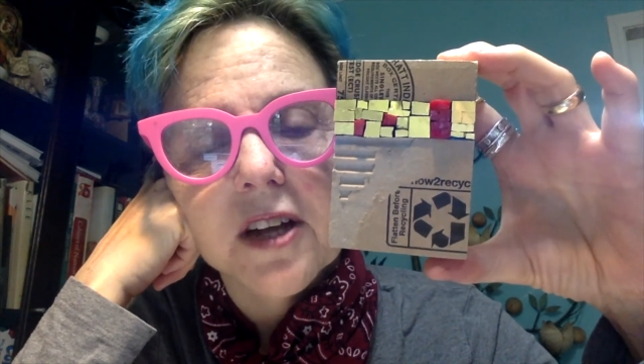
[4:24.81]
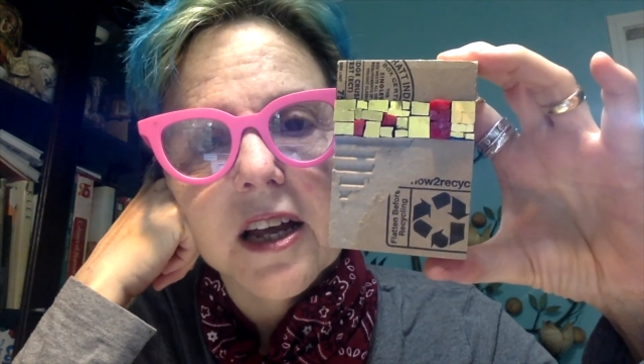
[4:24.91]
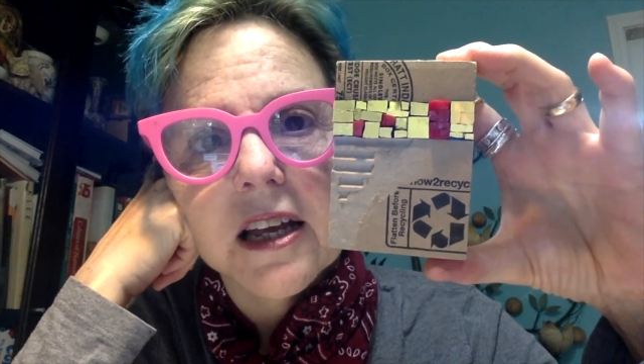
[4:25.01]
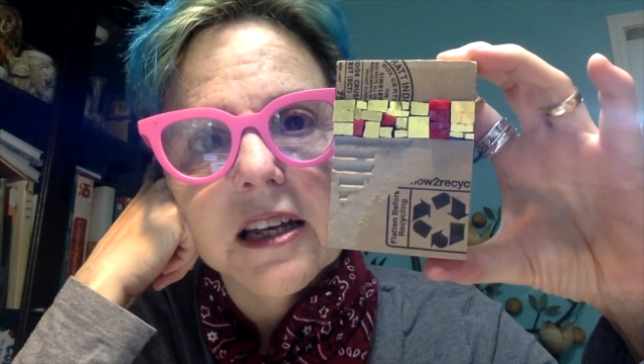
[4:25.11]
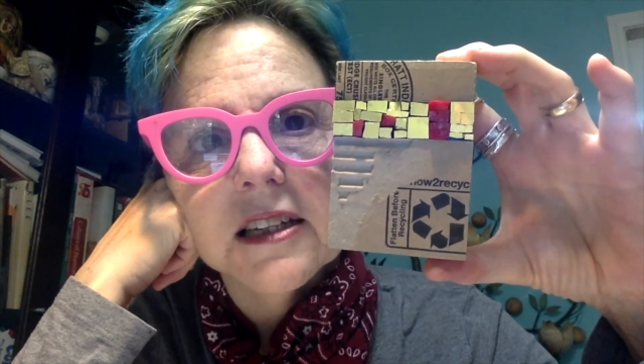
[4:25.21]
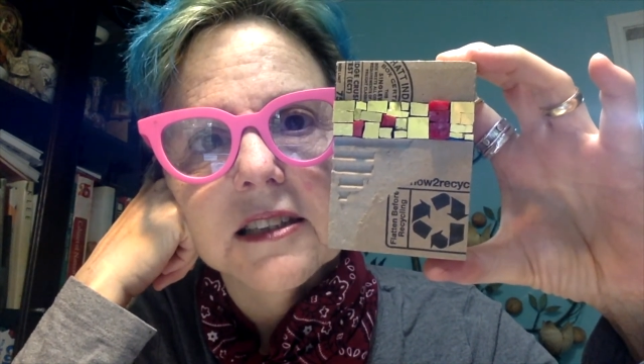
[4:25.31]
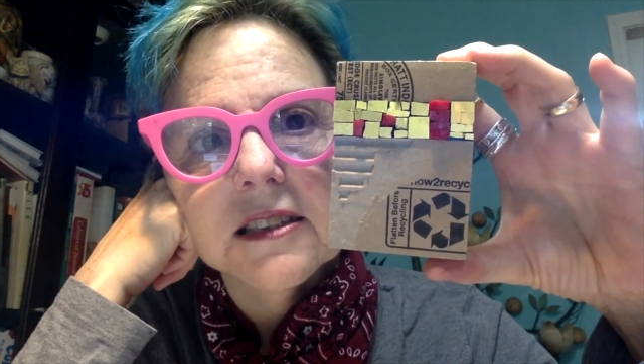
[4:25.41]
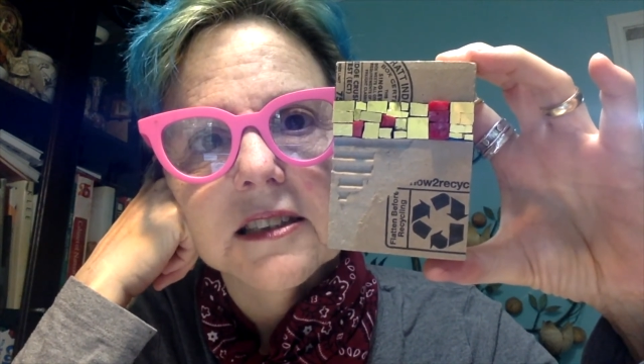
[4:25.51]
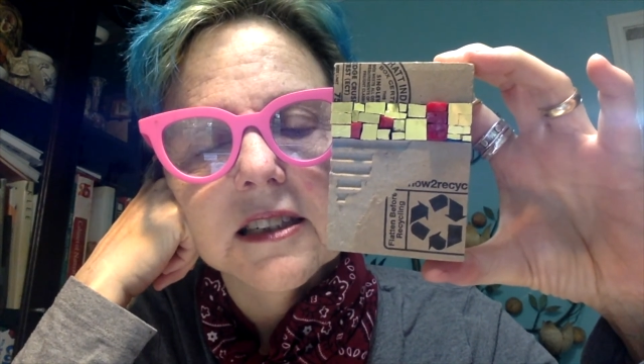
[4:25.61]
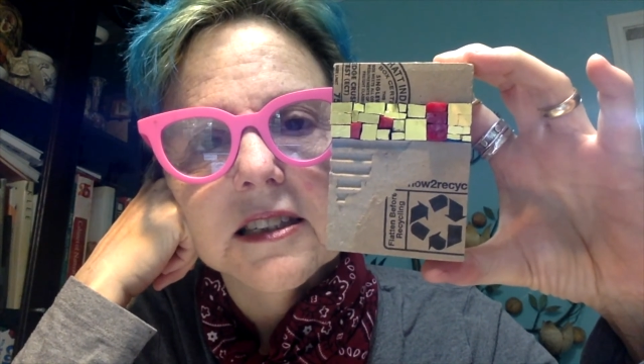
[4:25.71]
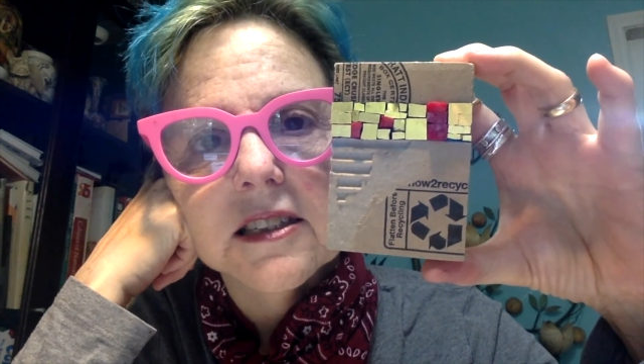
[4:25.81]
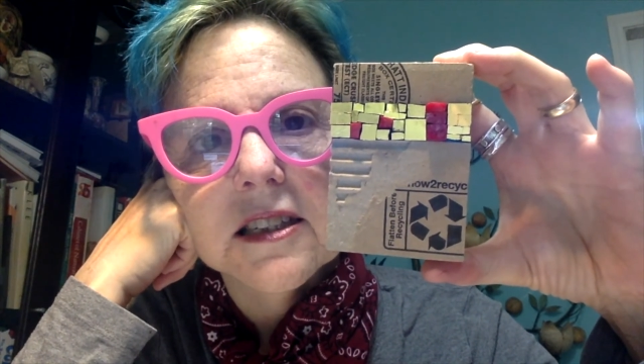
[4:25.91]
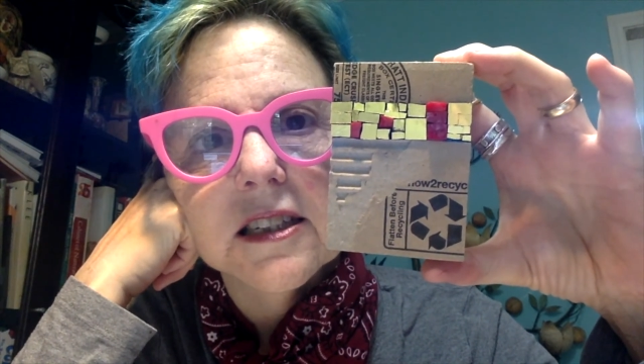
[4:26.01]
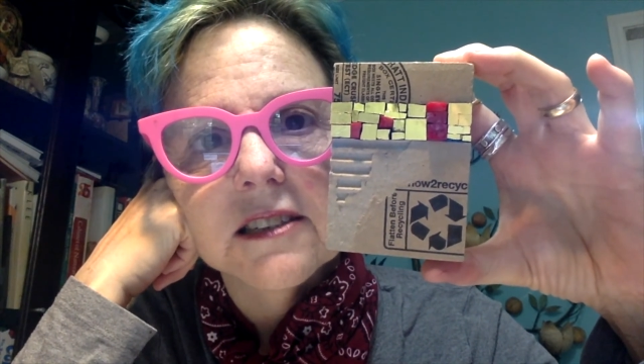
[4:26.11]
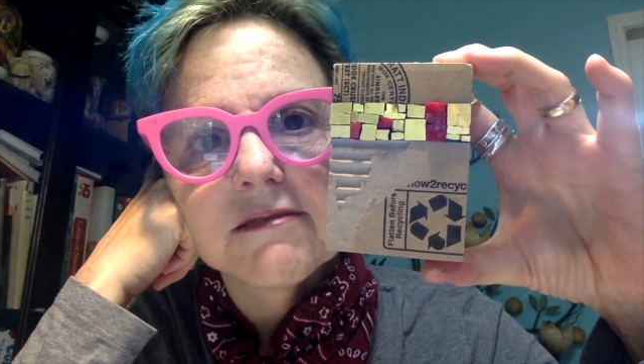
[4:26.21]
and it's
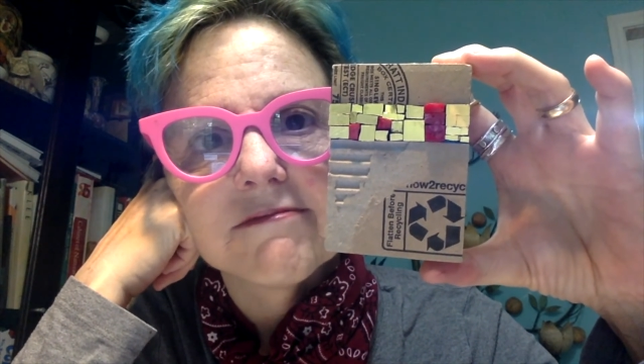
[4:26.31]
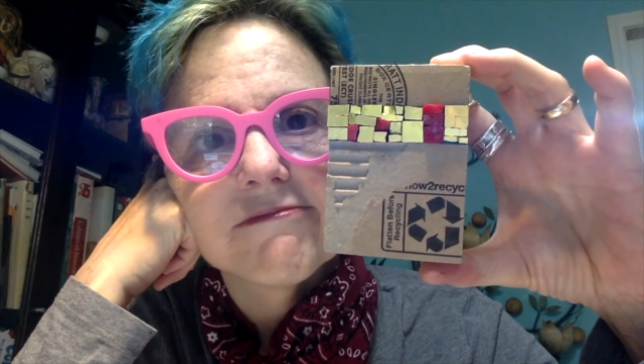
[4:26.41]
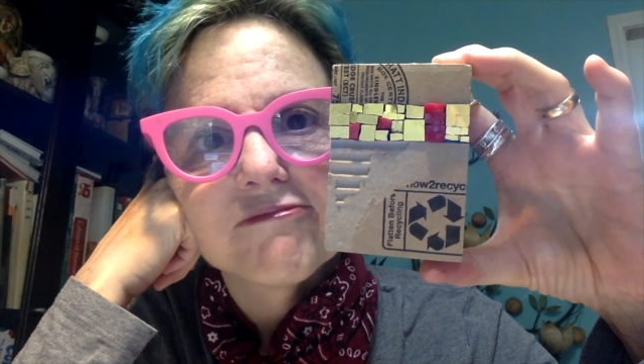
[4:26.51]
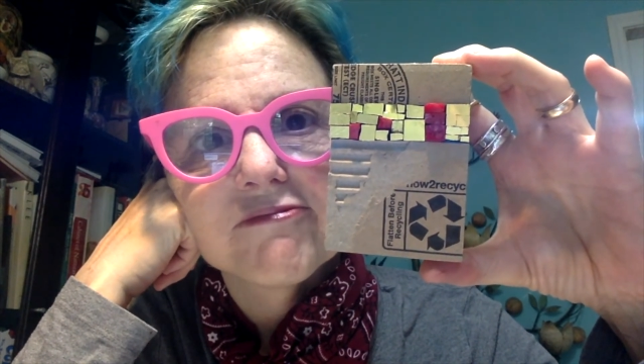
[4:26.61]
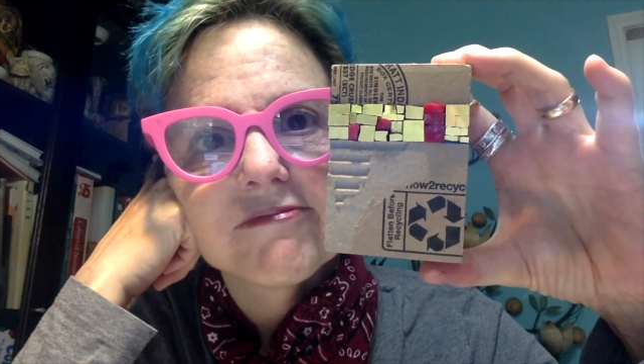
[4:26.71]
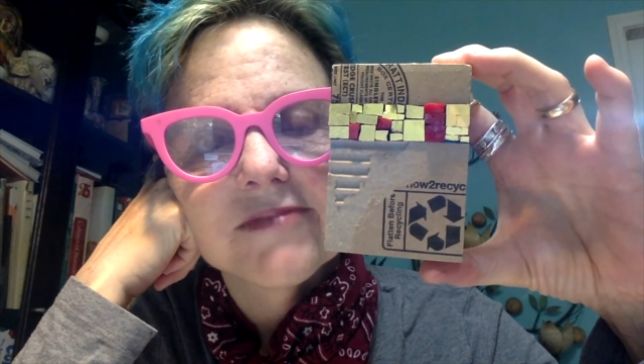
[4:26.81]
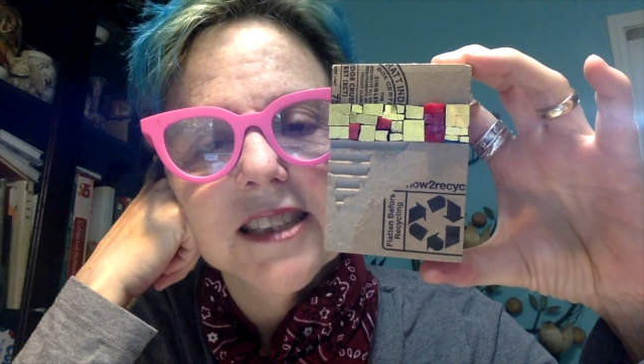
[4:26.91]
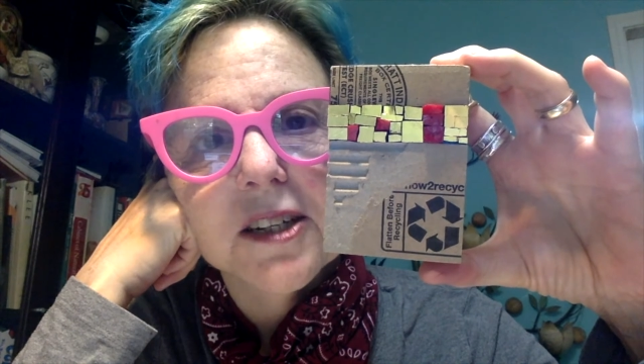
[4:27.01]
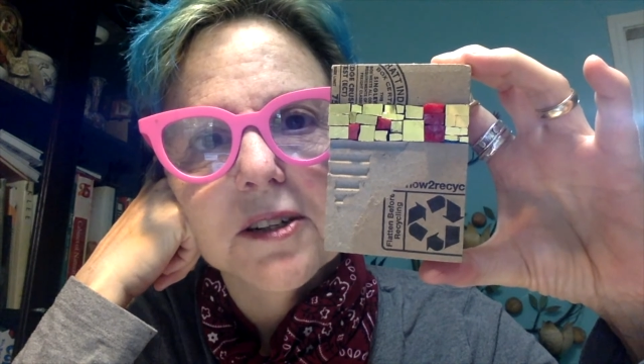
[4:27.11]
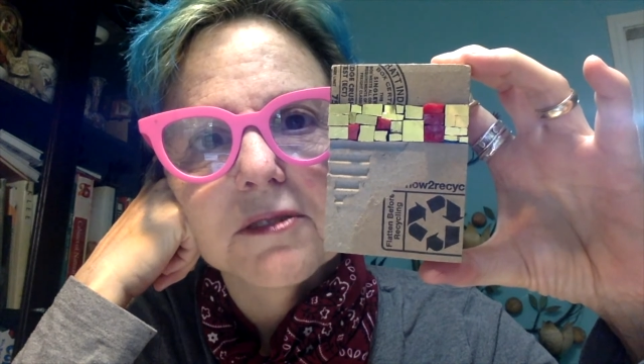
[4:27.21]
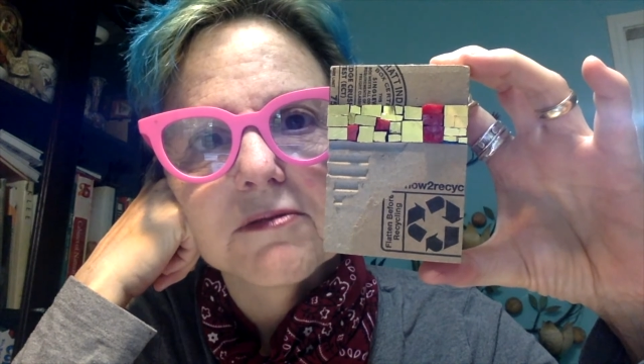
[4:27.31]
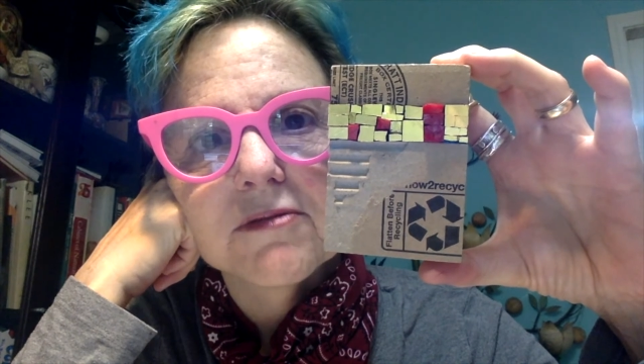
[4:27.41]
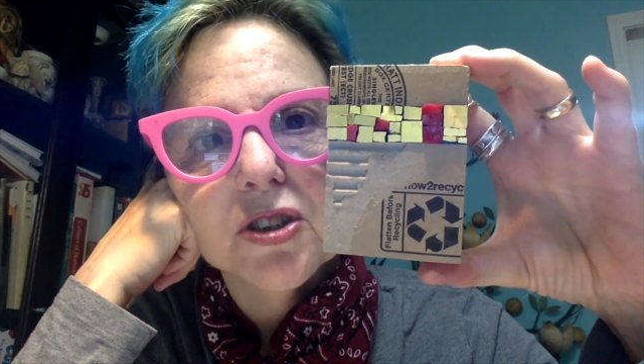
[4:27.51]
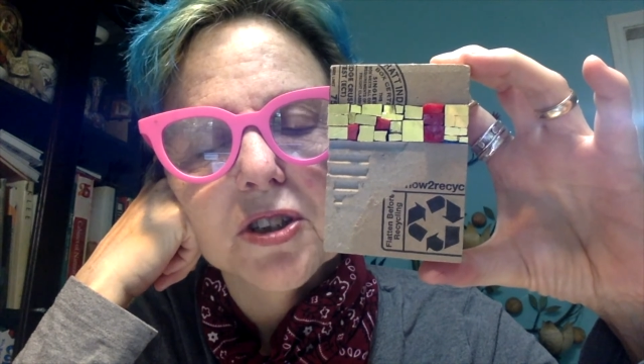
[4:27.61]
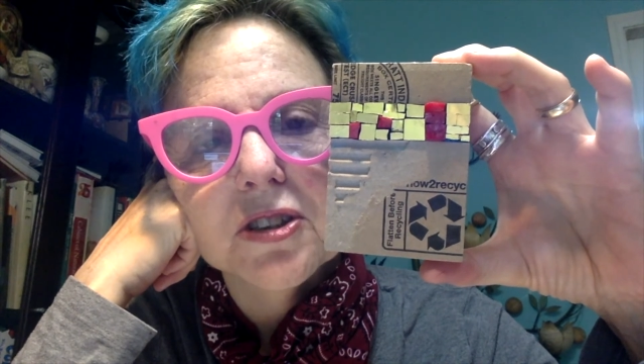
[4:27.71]
in
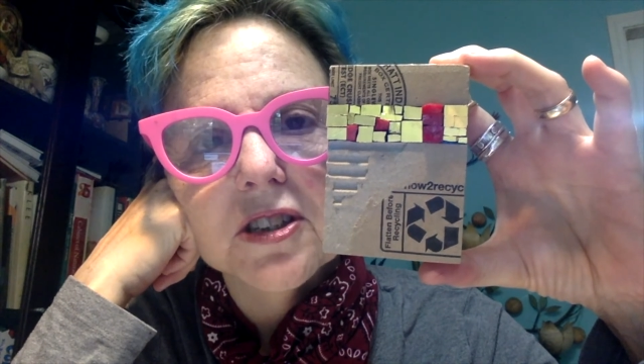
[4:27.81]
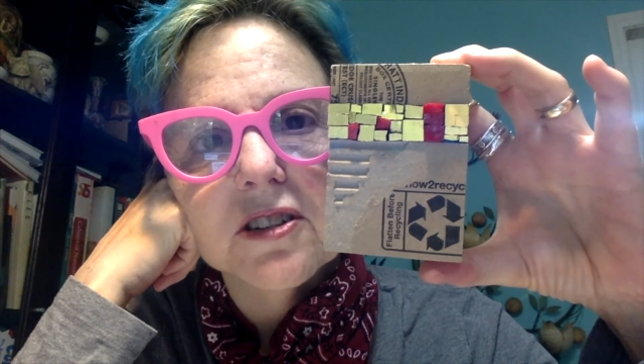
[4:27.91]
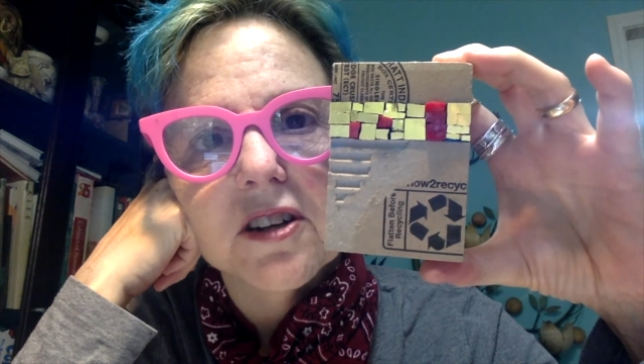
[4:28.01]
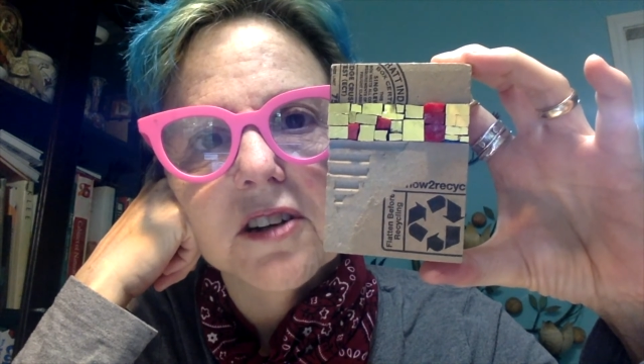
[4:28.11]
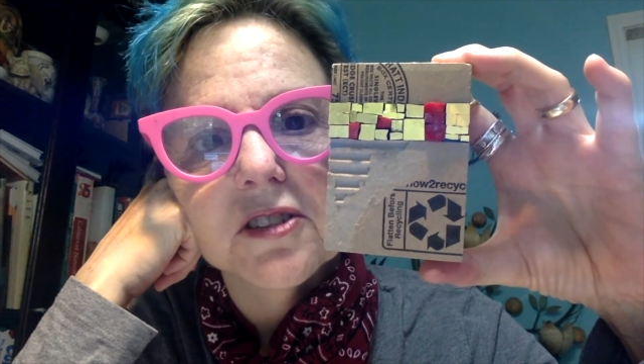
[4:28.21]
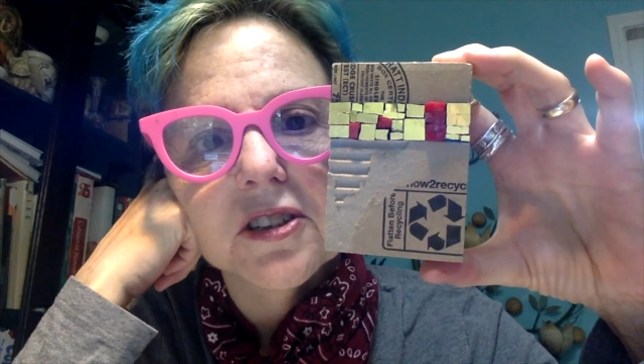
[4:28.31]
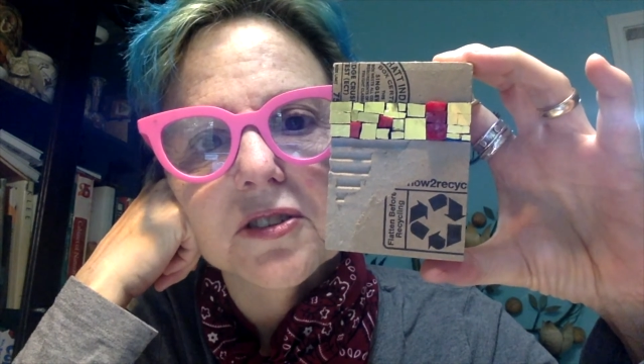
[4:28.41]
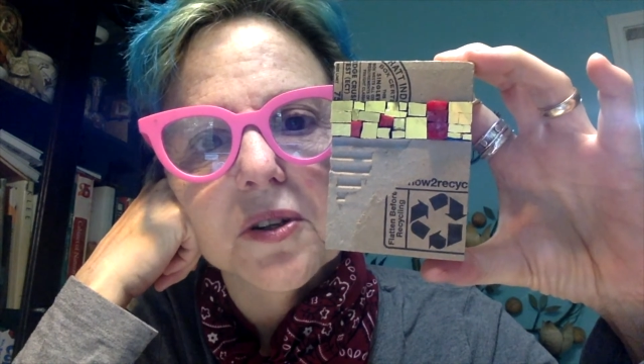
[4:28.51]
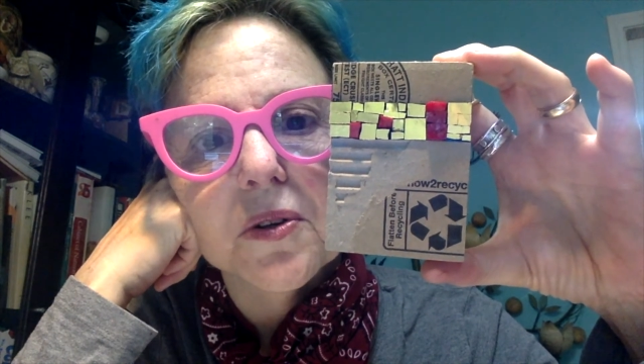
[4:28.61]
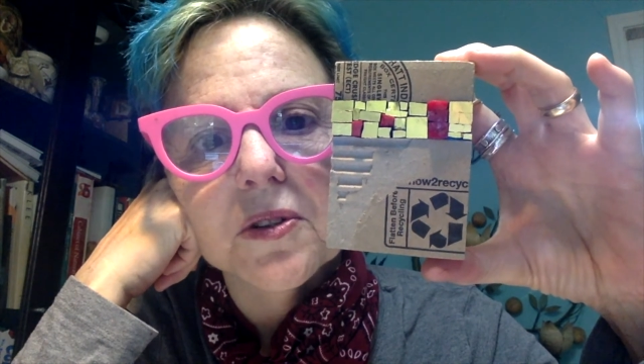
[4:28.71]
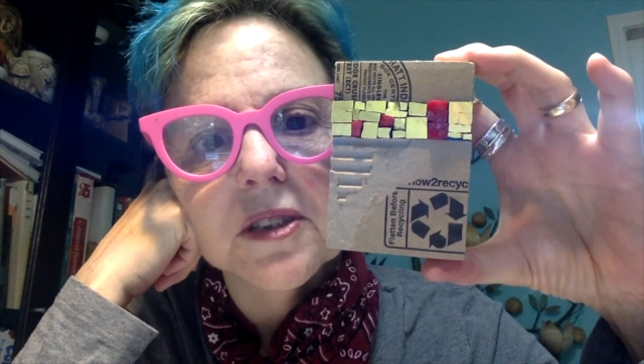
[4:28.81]
churches that are 100 years old